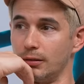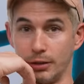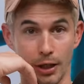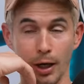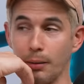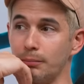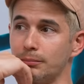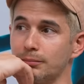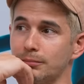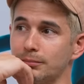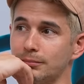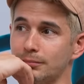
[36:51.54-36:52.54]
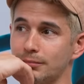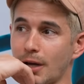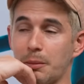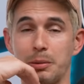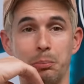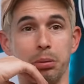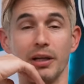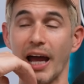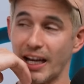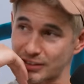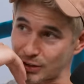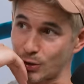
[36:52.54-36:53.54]
Yep. I was
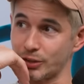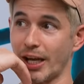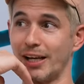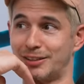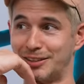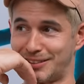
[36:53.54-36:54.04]
blasting those asses.